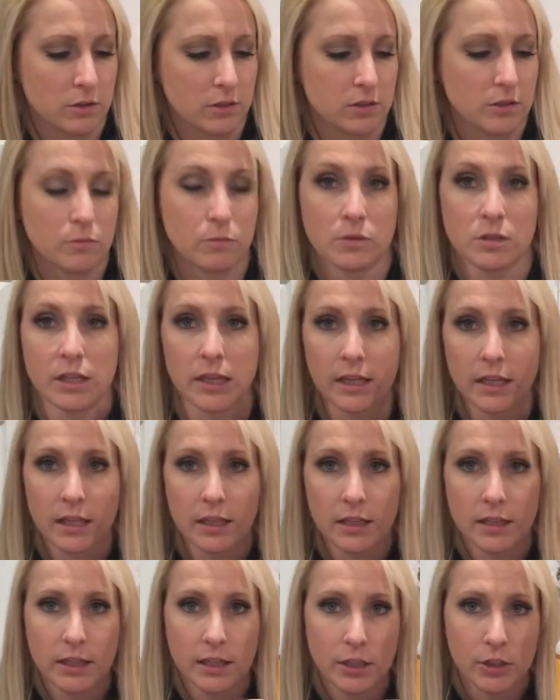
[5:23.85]
This one's like
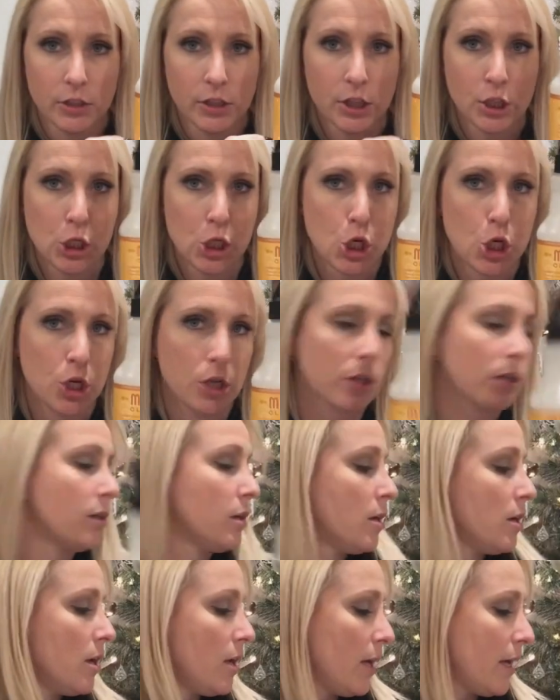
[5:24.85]
here-ish,
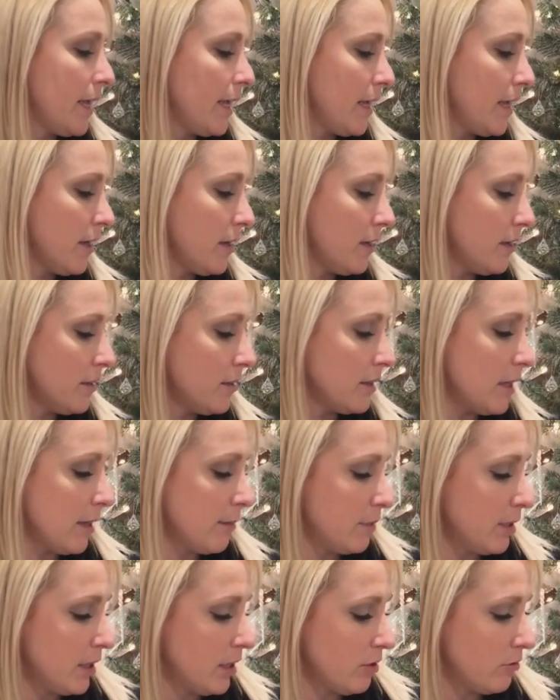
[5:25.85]
and
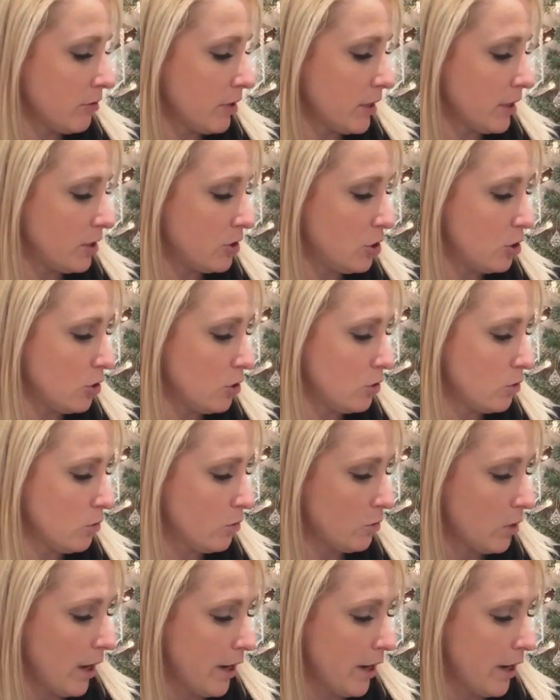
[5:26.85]
I'm getting ready to,